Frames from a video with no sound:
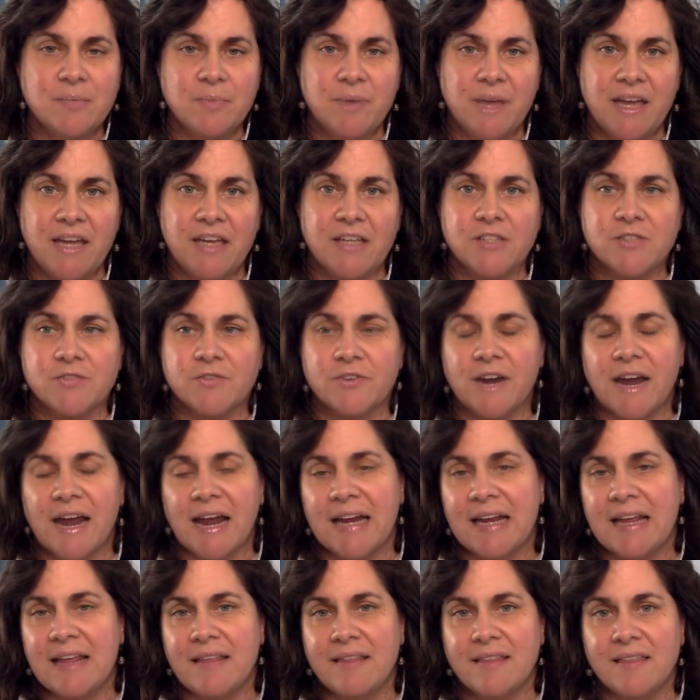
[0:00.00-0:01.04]
page for
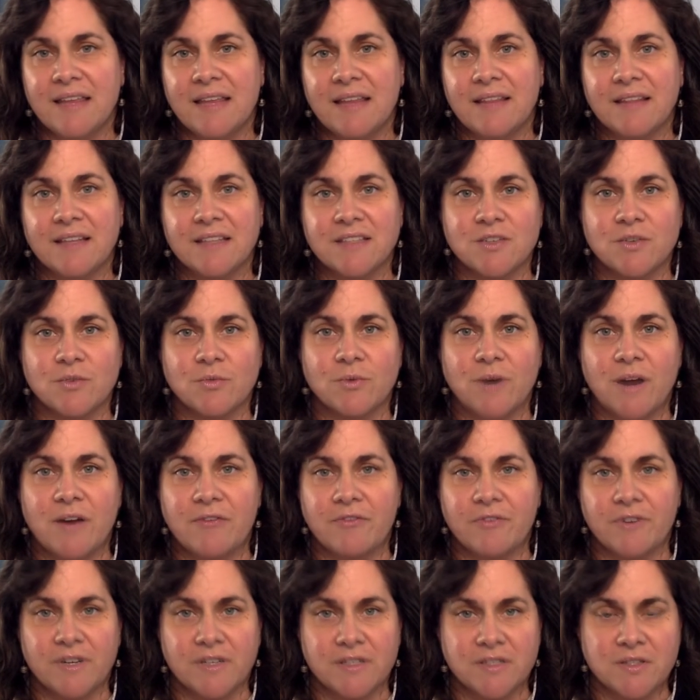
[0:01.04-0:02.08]
anything that's a
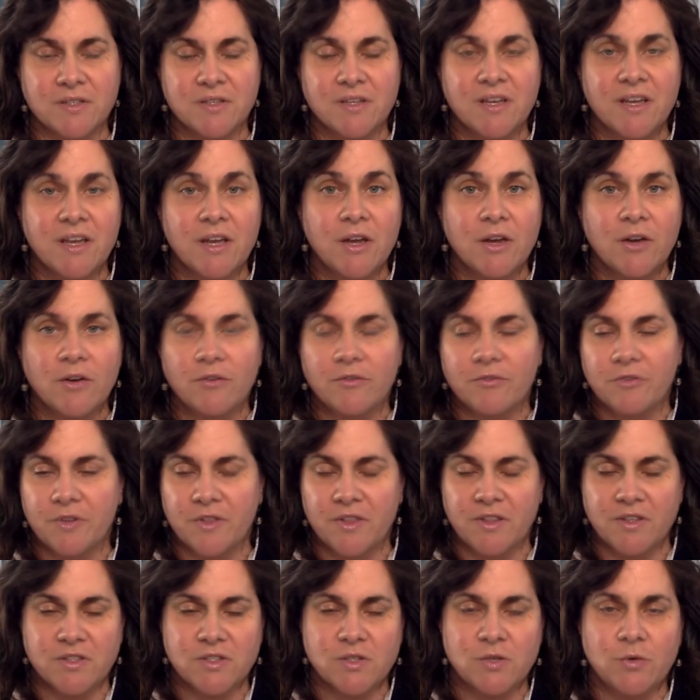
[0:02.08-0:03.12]
reference for
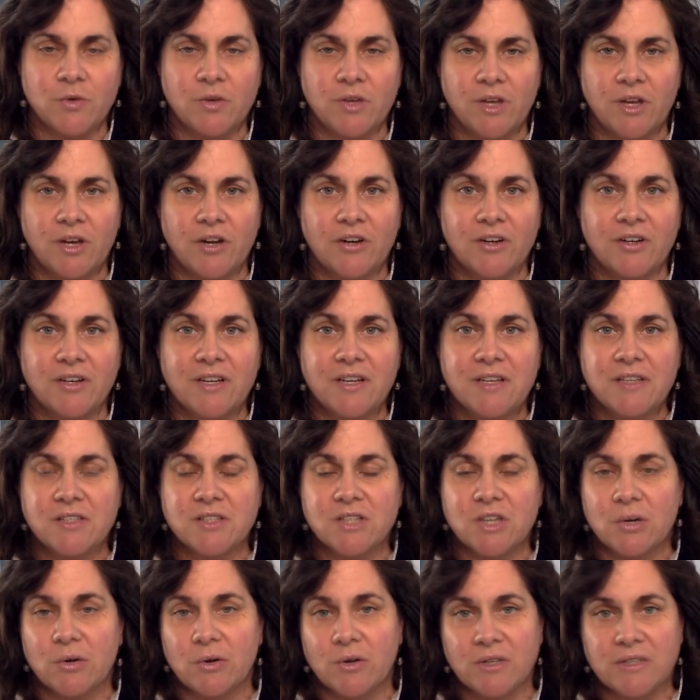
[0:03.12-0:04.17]
the school year.
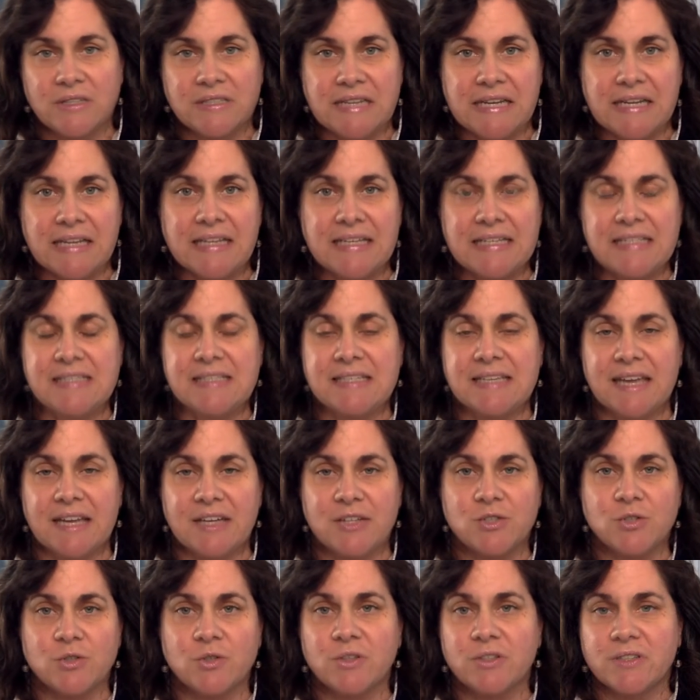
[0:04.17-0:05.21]
So daily
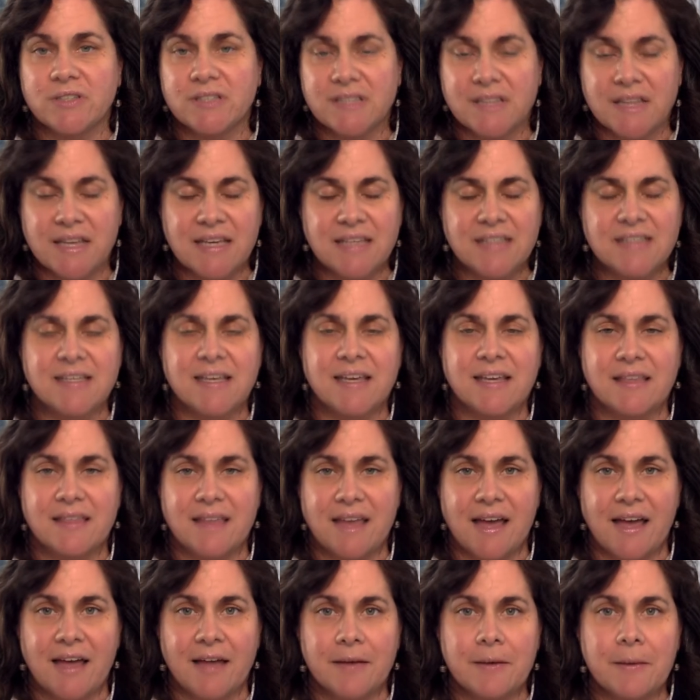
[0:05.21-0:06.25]
schedules, things like
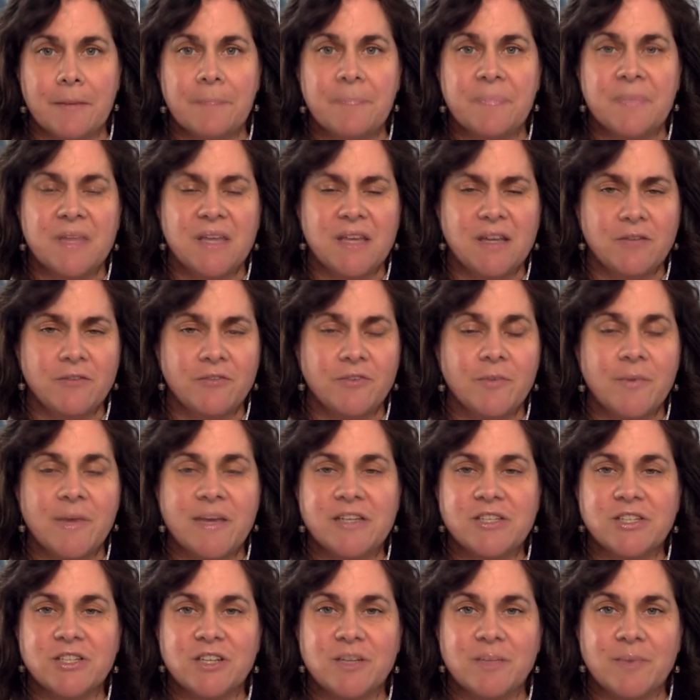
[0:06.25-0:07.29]
that,
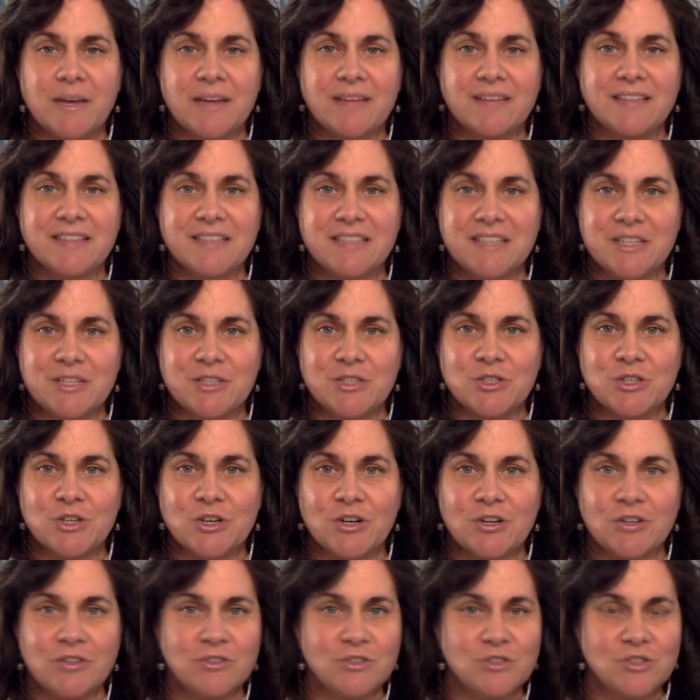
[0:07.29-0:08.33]
information about the
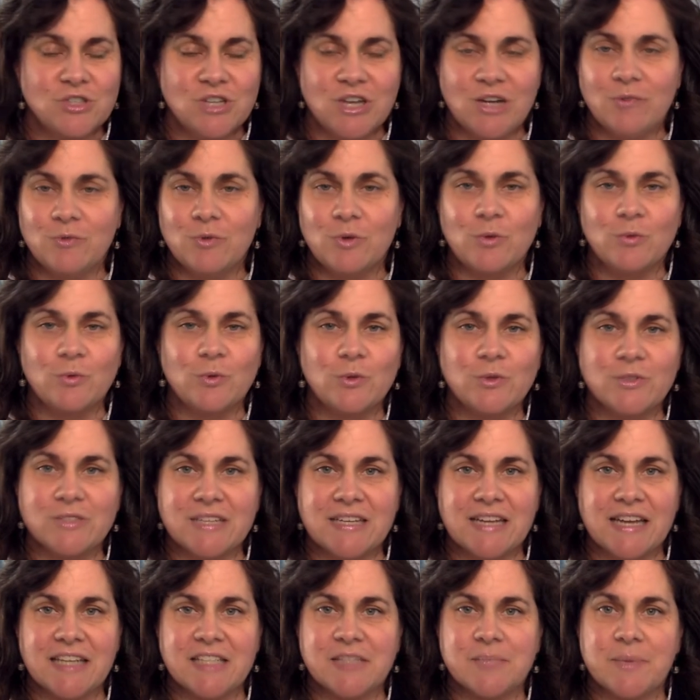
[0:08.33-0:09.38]
teacher, general rules
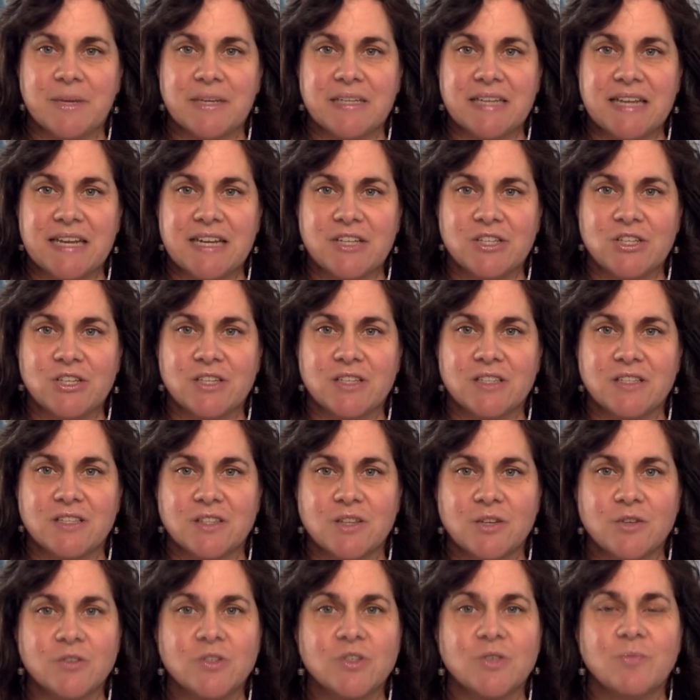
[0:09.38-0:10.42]
and expectations,
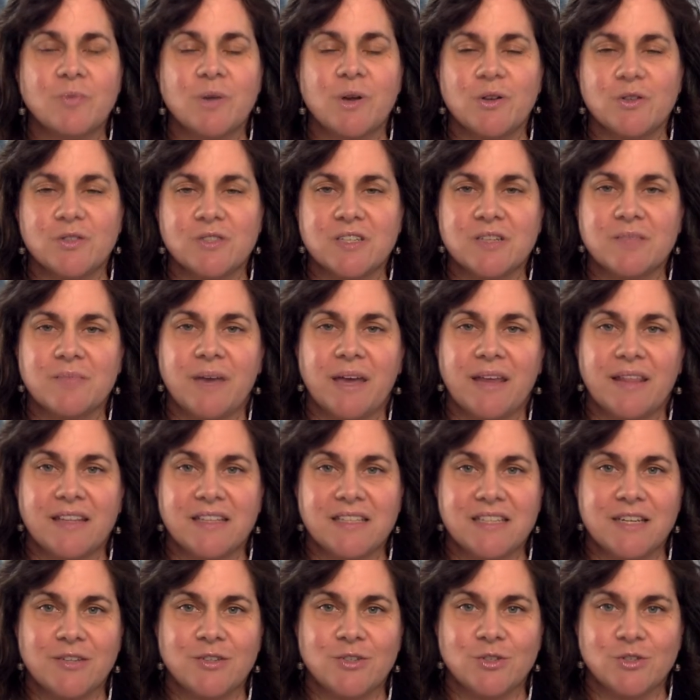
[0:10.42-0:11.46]
those are posted by the
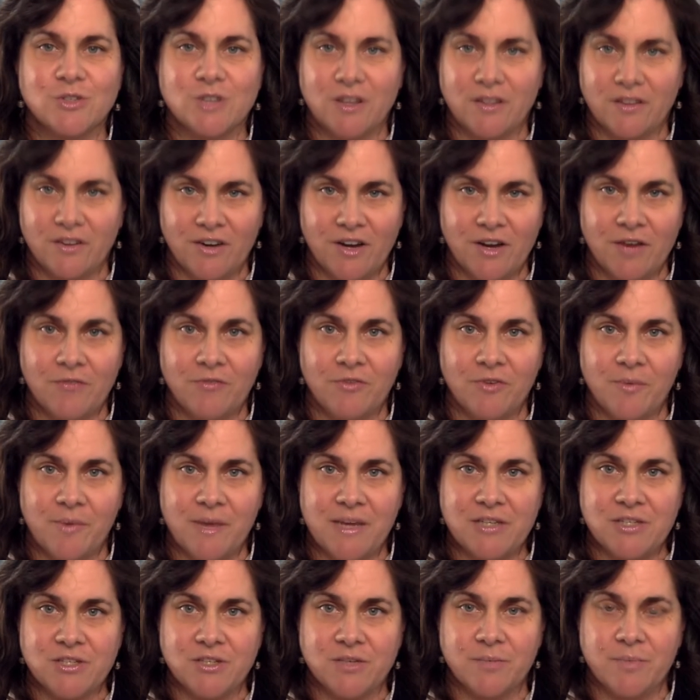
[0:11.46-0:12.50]
teachers on their
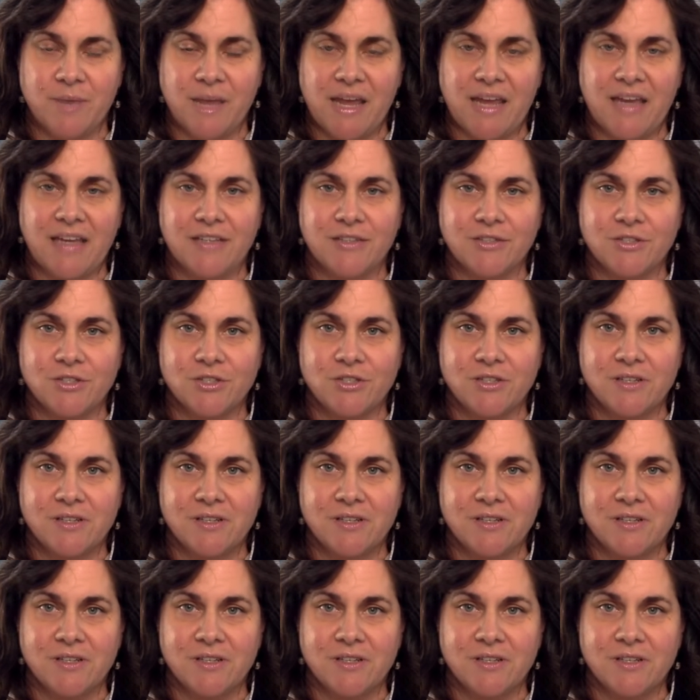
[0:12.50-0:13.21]
information page.